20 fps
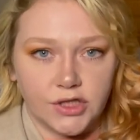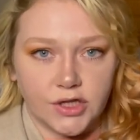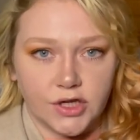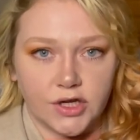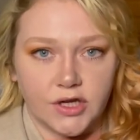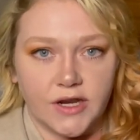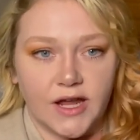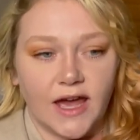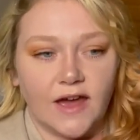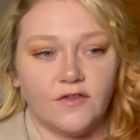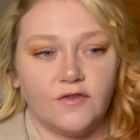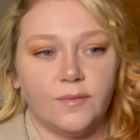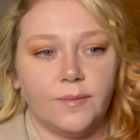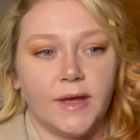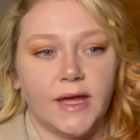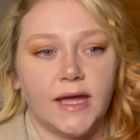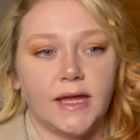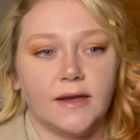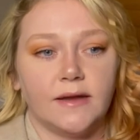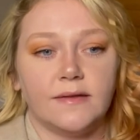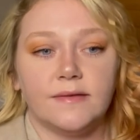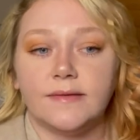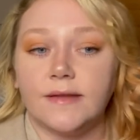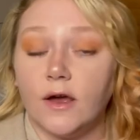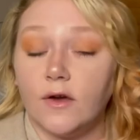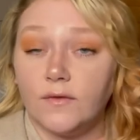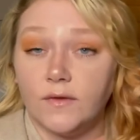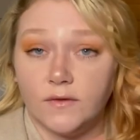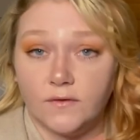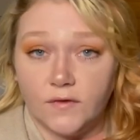could have been
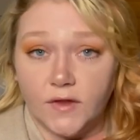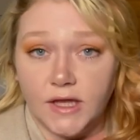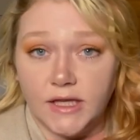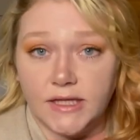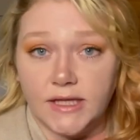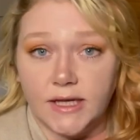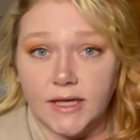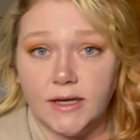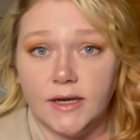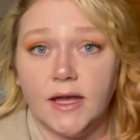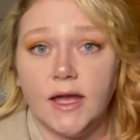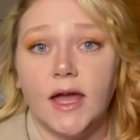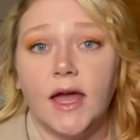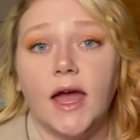self-inflicted.